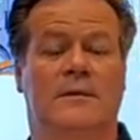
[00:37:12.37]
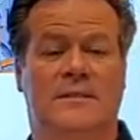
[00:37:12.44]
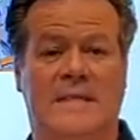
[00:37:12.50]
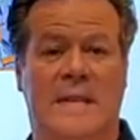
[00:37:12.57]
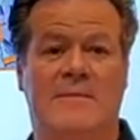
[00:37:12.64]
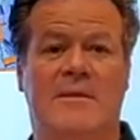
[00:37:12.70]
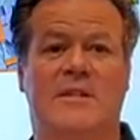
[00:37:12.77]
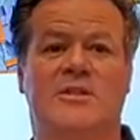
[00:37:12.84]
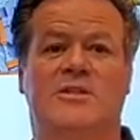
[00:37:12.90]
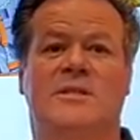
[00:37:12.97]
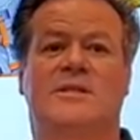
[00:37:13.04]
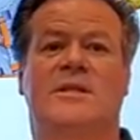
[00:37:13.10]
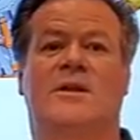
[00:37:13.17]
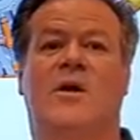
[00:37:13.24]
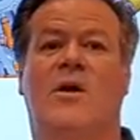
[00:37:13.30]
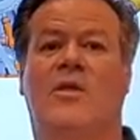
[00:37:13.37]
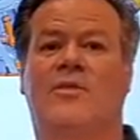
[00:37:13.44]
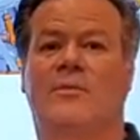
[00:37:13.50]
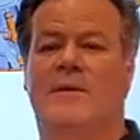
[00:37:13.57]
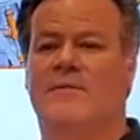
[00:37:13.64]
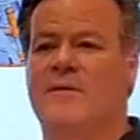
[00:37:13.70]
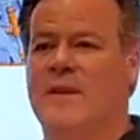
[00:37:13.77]
Same engines in all
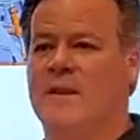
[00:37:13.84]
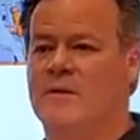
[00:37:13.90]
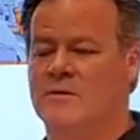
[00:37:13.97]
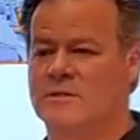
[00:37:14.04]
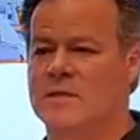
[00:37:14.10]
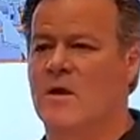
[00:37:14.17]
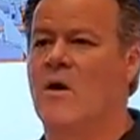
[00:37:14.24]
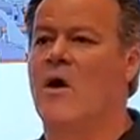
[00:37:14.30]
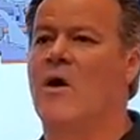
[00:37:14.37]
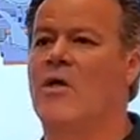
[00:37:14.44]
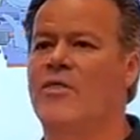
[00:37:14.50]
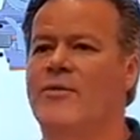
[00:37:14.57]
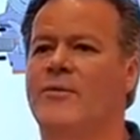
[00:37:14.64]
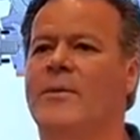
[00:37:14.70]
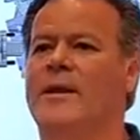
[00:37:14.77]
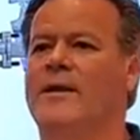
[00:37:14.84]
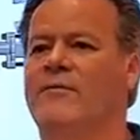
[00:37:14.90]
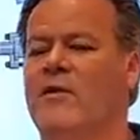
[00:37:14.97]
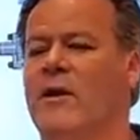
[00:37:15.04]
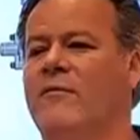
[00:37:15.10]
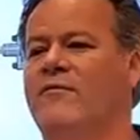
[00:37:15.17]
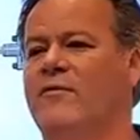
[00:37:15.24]
3 vehicles. All 3 of
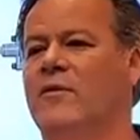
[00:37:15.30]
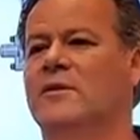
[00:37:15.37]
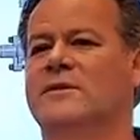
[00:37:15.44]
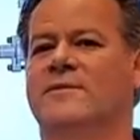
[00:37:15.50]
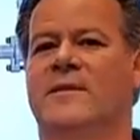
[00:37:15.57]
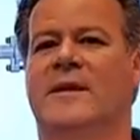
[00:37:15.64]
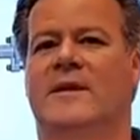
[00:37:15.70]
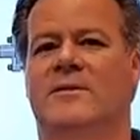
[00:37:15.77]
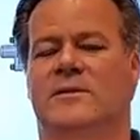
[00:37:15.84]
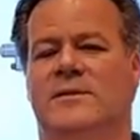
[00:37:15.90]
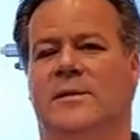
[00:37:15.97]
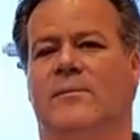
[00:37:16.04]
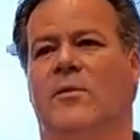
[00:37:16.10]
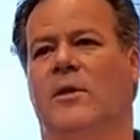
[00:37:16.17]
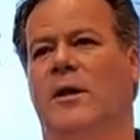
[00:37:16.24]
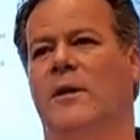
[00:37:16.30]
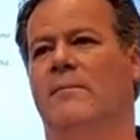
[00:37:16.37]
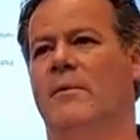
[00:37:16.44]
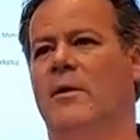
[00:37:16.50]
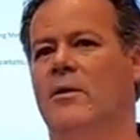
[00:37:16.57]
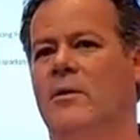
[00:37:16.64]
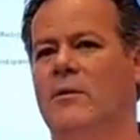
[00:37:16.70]
our first vehicles that we're going to
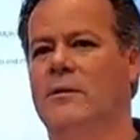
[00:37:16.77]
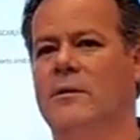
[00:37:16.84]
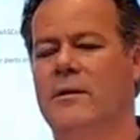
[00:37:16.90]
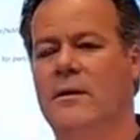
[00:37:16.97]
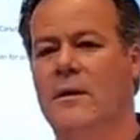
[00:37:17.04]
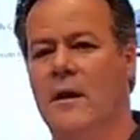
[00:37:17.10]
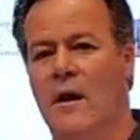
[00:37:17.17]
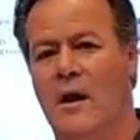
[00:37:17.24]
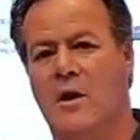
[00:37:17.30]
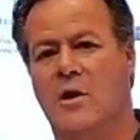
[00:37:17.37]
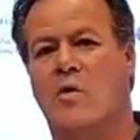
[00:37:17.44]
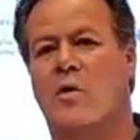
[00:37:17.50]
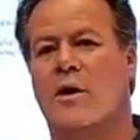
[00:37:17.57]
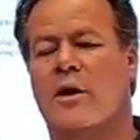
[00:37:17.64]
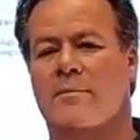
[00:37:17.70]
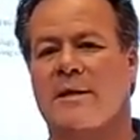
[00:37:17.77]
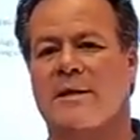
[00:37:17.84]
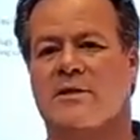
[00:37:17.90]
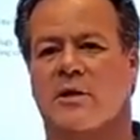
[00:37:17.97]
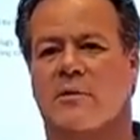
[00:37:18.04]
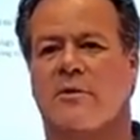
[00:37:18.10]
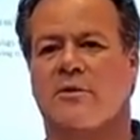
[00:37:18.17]
build are going to be
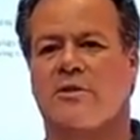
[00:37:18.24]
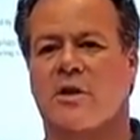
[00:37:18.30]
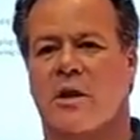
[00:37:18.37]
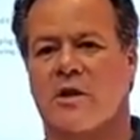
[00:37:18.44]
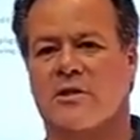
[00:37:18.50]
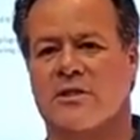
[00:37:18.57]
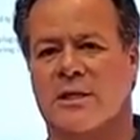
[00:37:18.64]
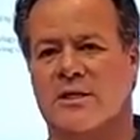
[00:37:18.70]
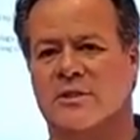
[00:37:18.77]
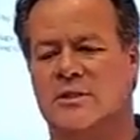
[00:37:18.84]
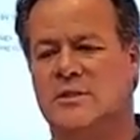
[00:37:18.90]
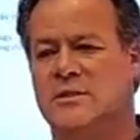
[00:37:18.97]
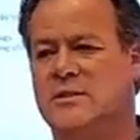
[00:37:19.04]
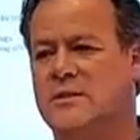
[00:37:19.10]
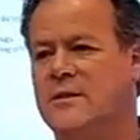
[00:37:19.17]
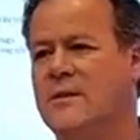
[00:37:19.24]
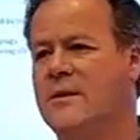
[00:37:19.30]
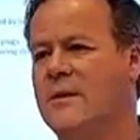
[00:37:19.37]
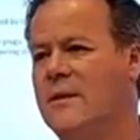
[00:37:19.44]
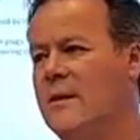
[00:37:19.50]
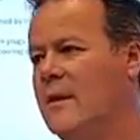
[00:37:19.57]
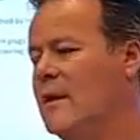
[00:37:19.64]
turbocharged engines.
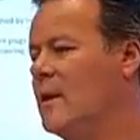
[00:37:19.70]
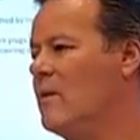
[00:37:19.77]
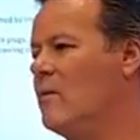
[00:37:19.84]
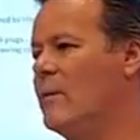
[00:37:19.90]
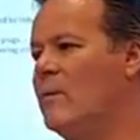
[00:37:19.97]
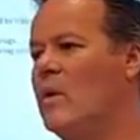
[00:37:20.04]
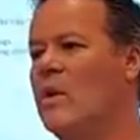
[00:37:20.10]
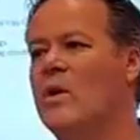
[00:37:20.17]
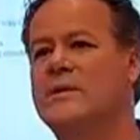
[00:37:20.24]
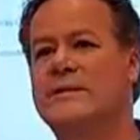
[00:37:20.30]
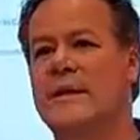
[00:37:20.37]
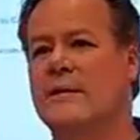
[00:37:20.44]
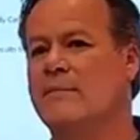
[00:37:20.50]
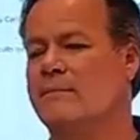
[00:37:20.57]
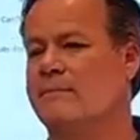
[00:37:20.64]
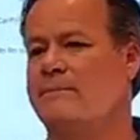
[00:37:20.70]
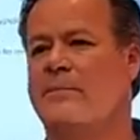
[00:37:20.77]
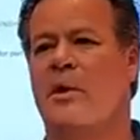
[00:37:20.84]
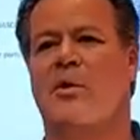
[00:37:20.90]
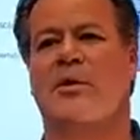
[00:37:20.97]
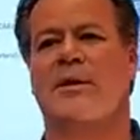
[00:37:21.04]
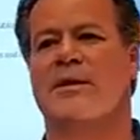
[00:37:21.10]
You know, when we looked at
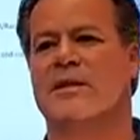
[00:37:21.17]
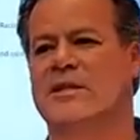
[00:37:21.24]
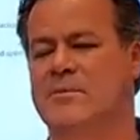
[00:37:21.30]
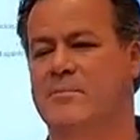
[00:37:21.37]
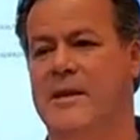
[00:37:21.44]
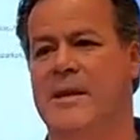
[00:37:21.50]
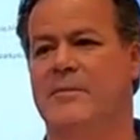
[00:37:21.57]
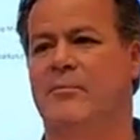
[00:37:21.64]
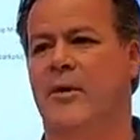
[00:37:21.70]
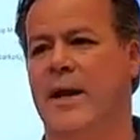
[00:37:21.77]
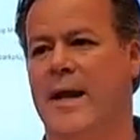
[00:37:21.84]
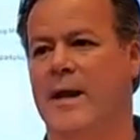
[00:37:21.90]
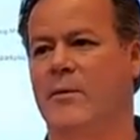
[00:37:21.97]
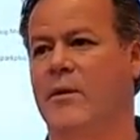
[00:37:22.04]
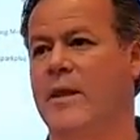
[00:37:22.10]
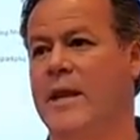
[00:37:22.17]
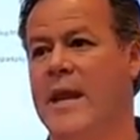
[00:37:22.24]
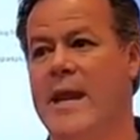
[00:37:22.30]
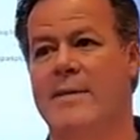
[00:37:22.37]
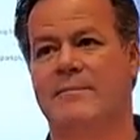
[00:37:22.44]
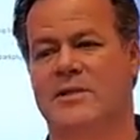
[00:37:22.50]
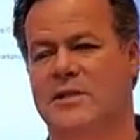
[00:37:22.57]
building the Speed brand with a
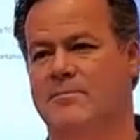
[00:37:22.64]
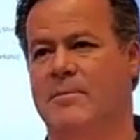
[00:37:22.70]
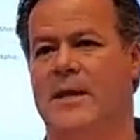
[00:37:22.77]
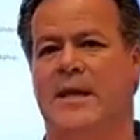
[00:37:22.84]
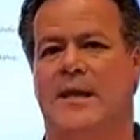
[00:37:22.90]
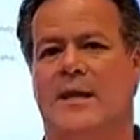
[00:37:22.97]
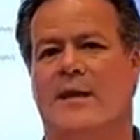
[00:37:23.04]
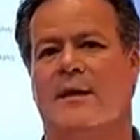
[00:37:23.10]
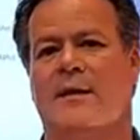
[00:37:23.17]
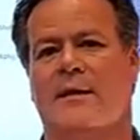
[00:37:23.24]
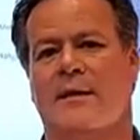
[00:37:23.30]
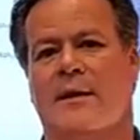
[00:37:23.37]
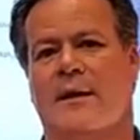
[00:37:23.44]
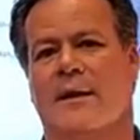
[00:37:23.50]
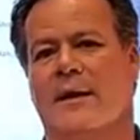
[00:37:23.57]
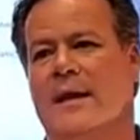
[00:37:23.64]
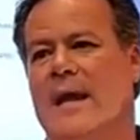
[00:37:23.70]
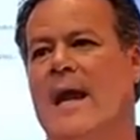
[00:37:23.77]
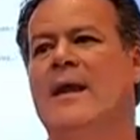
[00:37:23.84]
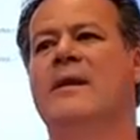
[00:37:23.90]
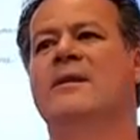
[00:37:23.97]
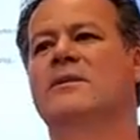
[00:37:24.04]
name Speed,
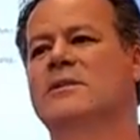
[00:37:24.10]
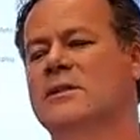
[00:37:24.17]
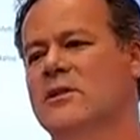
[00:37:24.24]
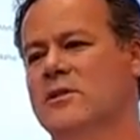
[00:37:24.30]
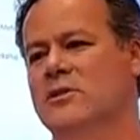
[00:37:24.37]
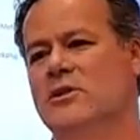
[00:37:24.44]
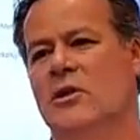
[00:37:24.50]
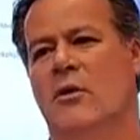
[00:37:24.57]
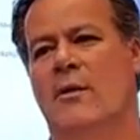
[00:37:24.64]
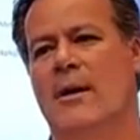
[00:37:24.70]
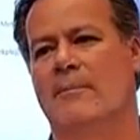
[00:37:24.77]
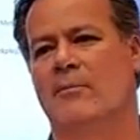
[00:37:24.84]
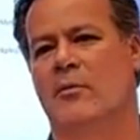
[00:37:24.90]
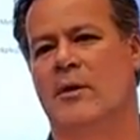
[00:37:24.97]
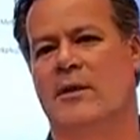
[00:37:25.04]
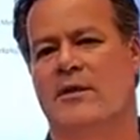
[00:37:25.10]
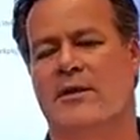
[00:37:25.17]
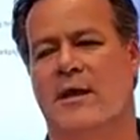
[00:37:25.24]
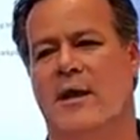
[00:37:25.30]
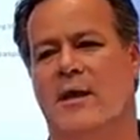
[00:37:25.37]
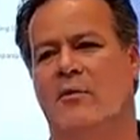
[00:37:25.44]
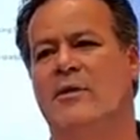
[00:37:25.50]
how do you show up with
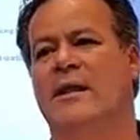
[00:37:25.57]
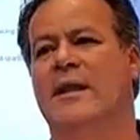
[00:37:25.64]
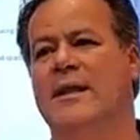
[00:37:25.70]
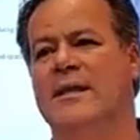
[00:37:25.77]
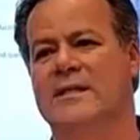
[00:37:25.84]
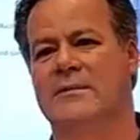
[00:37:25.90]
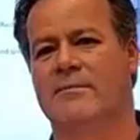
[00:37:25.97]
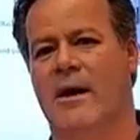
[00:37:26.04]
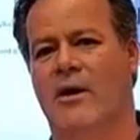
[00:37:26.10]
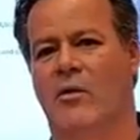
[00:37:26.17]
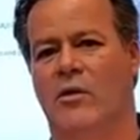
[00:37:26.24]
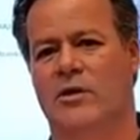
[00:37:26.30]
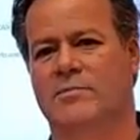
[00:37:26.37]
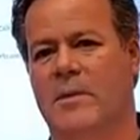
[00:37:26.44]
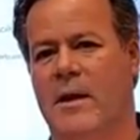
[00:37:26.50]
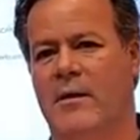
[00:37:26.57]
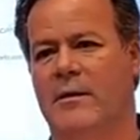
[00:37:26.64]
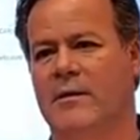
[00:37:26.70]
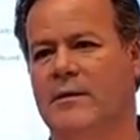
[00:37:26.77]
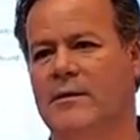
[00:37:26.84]
the least amount of horsepower?